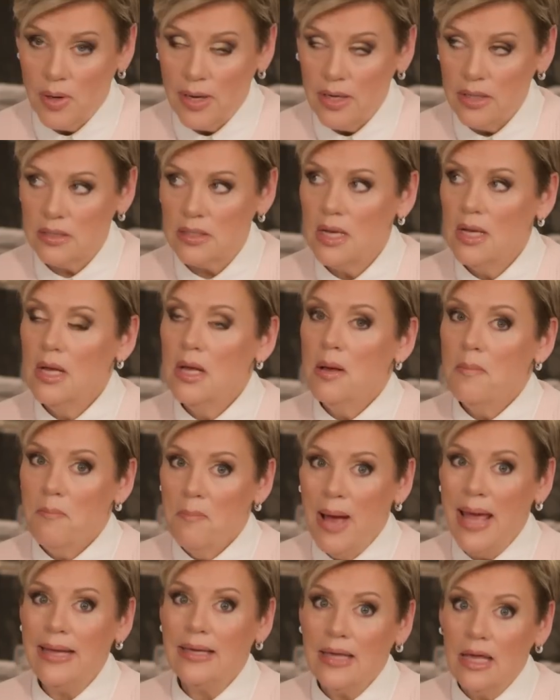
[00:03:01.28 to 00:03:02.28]
ways,
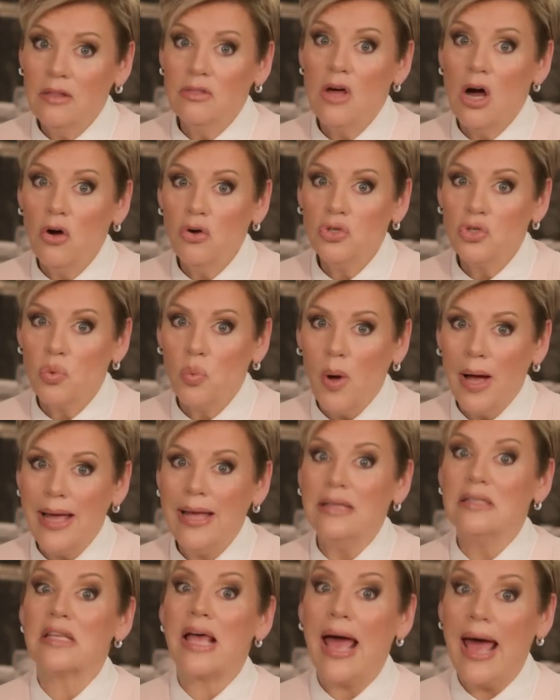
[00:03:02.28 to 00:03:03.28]
making those
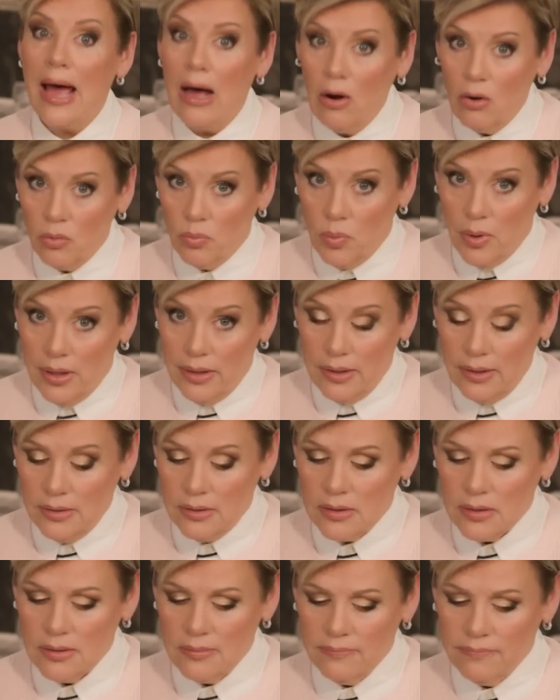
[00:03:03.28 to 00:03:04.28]
ways our
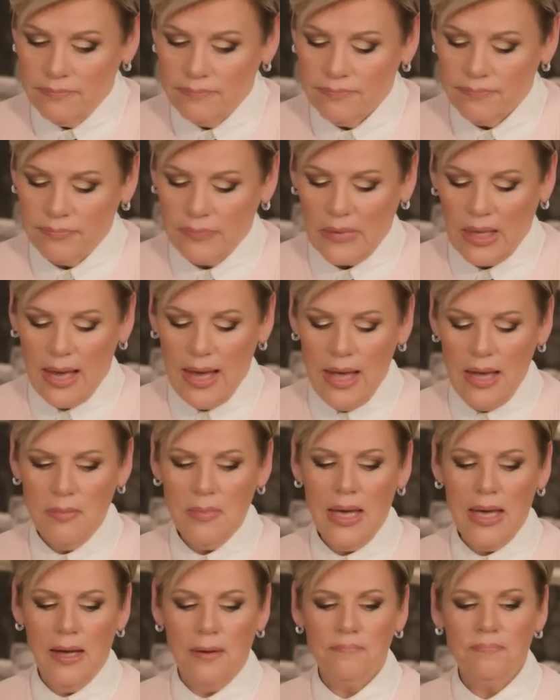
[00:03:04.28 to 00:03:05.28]
ways.
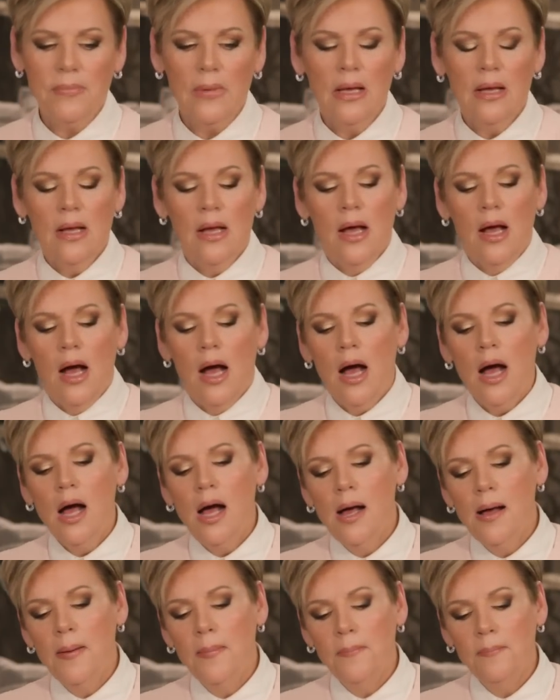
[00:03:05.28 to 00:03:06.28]
Amen.
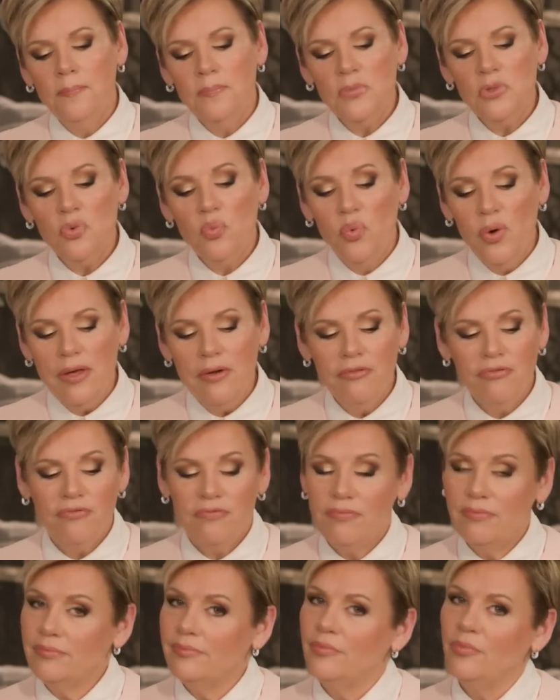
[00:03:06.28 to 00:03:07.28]

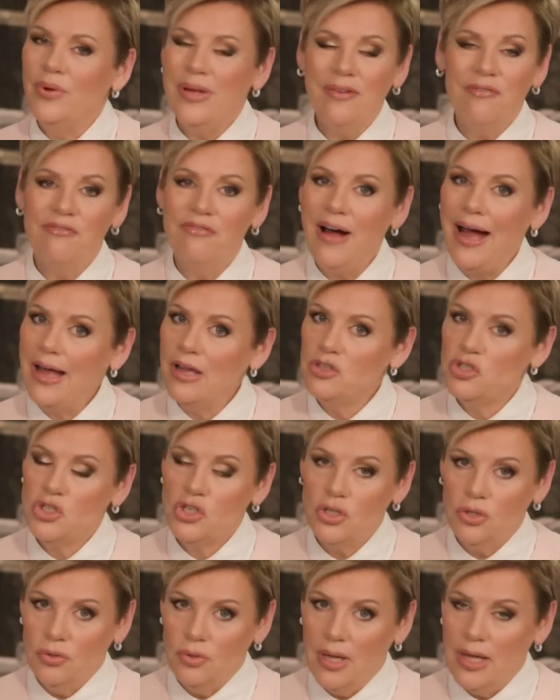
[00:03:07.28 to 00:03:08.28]
We
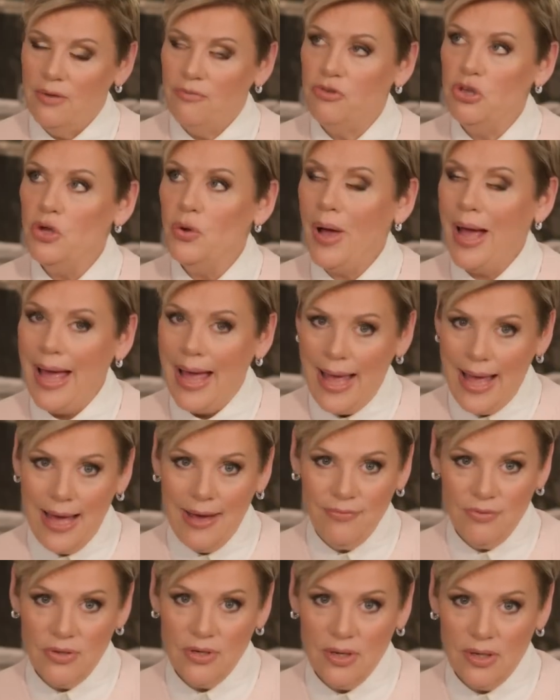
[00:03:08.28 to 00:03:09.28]
invite you, if you
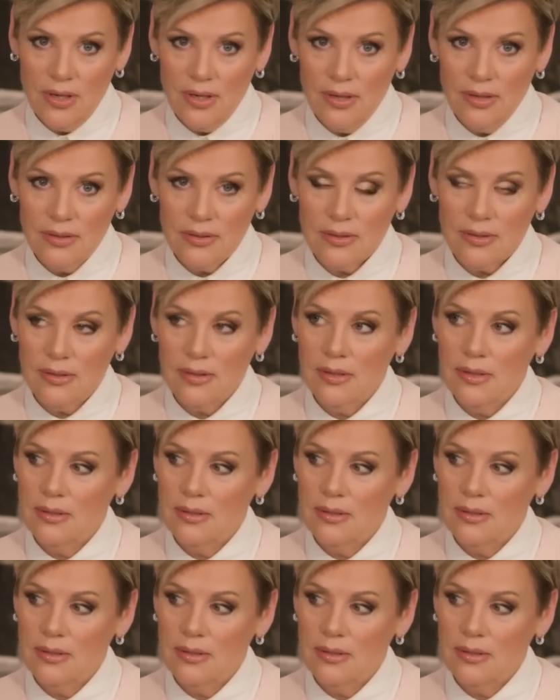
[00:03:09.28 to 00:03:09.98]
have not